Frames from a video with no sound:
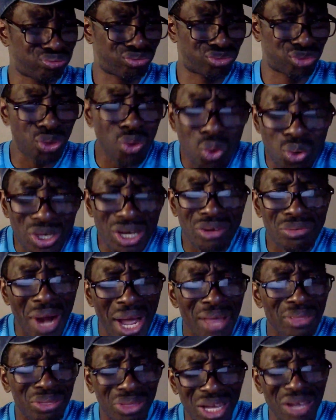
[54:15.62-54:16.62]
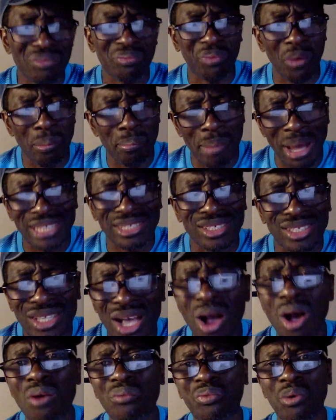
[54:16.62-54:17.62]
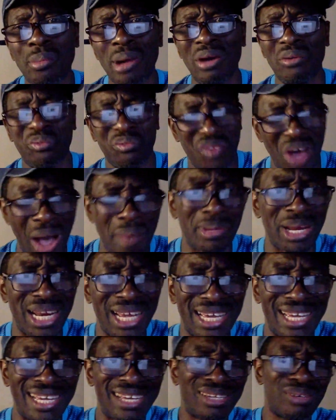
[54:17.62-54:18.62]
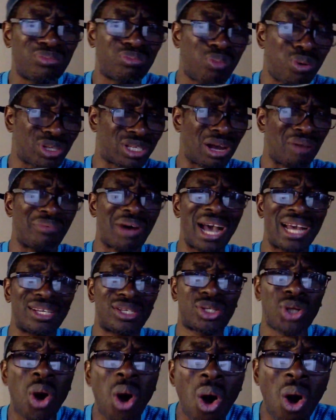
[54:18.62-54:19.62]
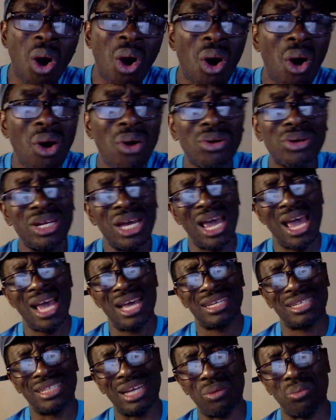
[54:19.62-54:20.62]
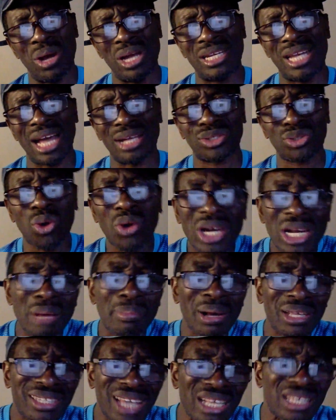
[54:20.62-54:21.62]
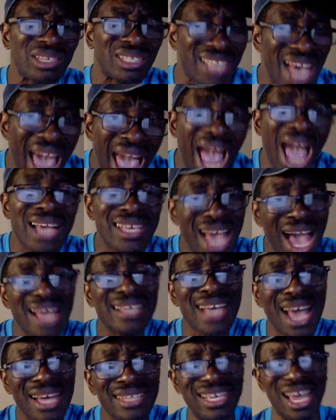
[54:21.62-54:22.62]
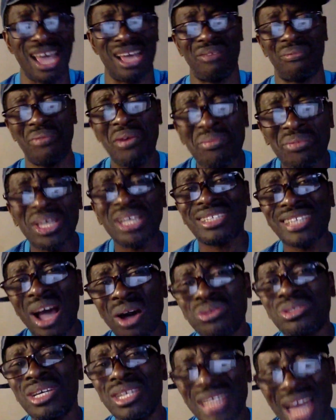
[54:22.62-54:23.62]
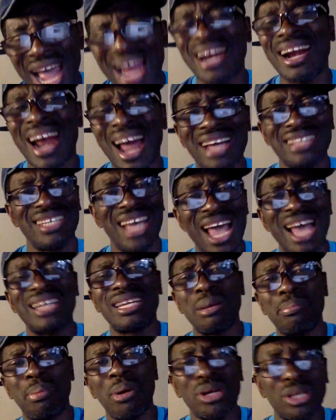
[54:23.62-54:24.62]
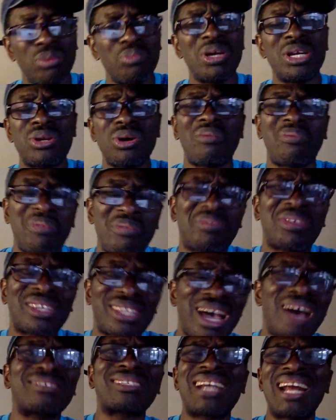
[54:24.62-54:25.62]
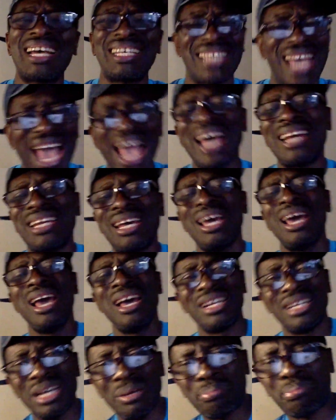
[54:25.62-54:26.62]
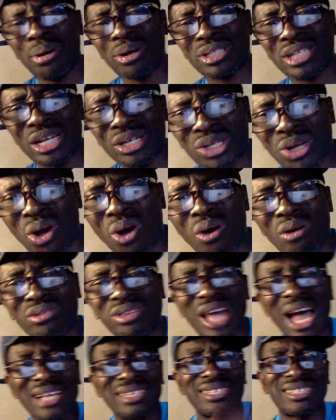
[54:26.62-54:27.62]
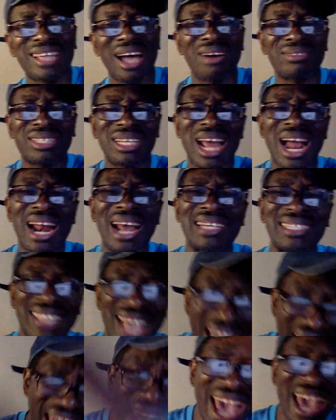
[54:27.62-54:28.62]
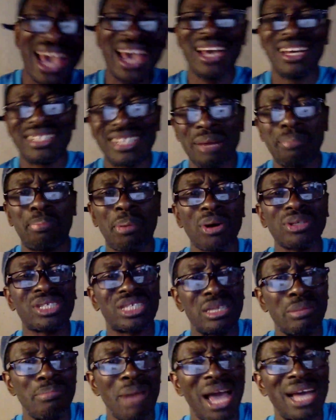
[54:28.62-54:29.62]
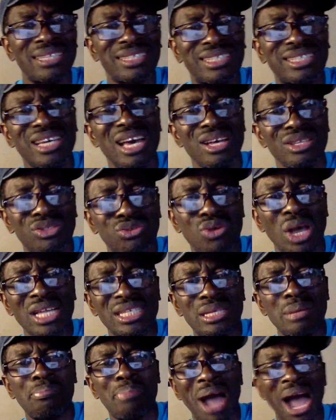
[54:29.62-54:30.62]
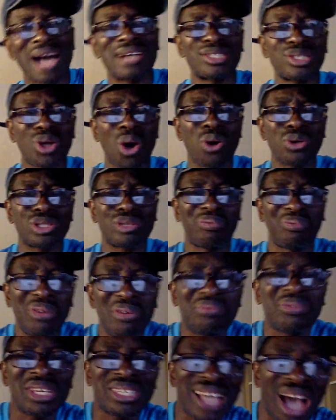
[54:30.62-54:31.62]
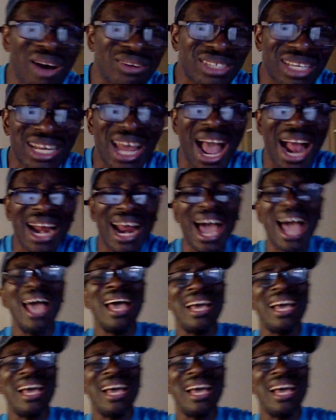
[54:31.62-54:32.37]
do the right thing for myself, for my family? What have I done? When they are talking about that, yeah, 50,000 naira, yeah, they bought the window 50,000 naira, yeah, they bought the door 30,000 naira, yeah, they bought cement 20 bags cost 50,000 naira,